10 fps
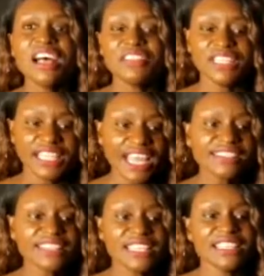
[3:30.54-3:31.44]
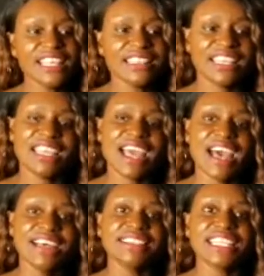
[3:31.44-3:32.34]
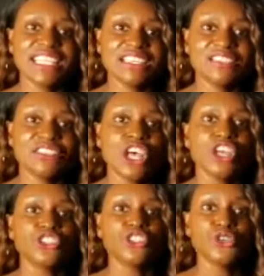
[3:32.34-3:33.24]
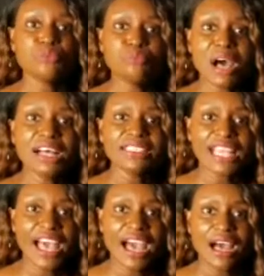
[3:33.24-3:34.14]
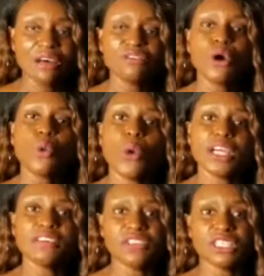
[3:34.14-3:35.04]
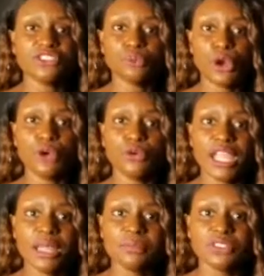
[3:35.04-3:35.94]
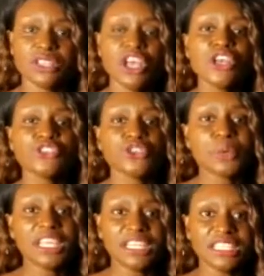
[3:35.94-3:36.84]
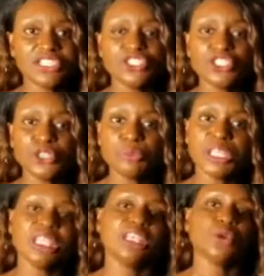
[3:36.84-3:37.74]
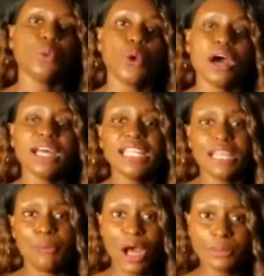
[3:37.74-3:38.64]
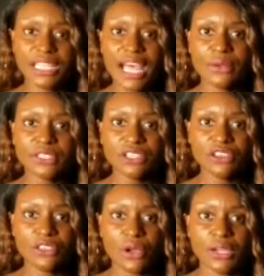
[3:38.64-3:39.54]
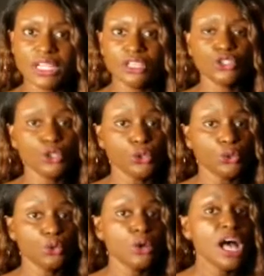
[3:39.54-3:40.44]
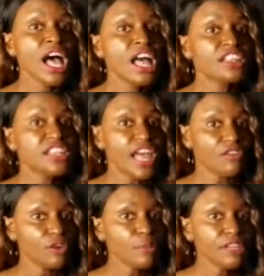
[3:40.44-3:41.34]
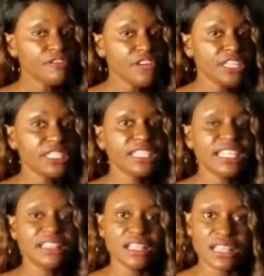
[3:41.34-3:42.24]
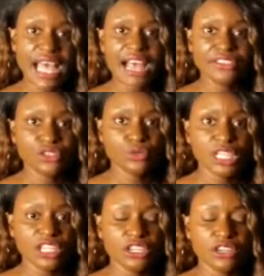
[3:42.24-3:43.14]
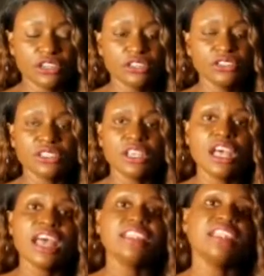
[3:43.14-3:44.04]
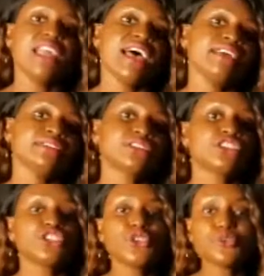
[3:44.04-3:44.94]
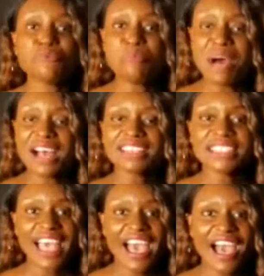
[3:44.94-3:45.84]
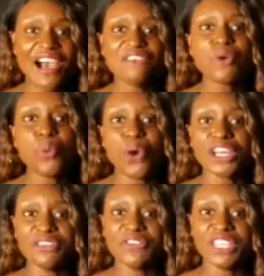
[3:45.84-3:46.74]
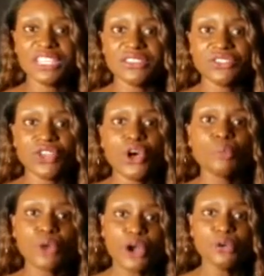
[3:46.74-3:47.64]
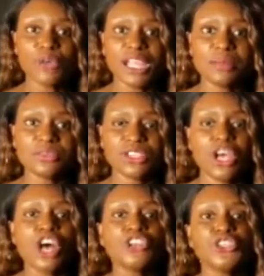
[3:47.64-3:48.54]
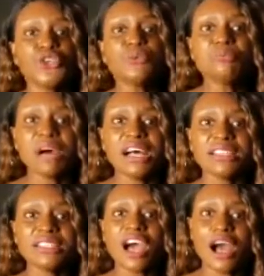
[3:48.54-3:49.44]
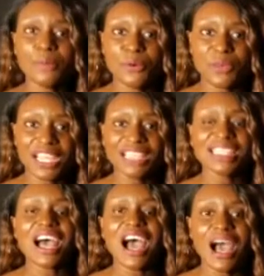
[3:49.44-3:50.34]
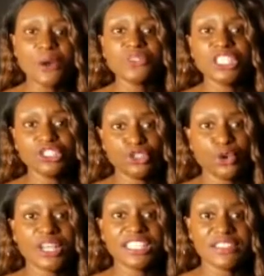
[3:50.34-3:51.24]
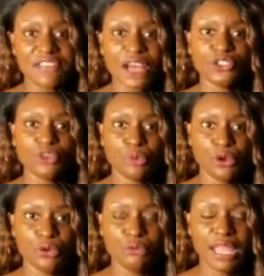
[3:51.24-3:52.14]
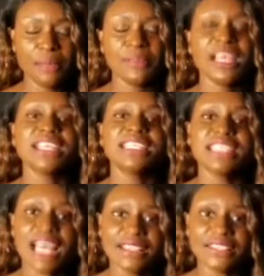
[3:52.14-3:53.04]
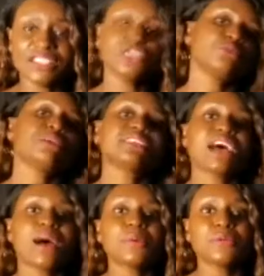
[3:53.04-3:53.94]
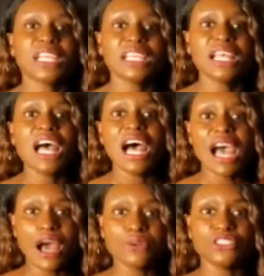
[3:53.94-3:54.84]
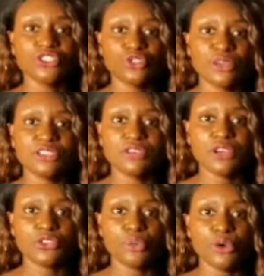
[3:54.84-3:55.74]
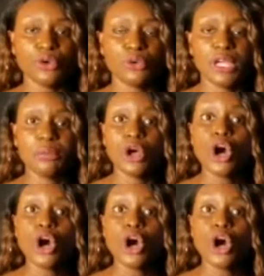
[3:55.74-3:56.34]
The next thing that they ask is you must have one of these programs. So in addition to being 1, a public housing authority, 2, never been funded in the last 3 years, next you must have one of these programs. You must operate a housing choice voucher program. Yes, you must operate a housing choice voucher program,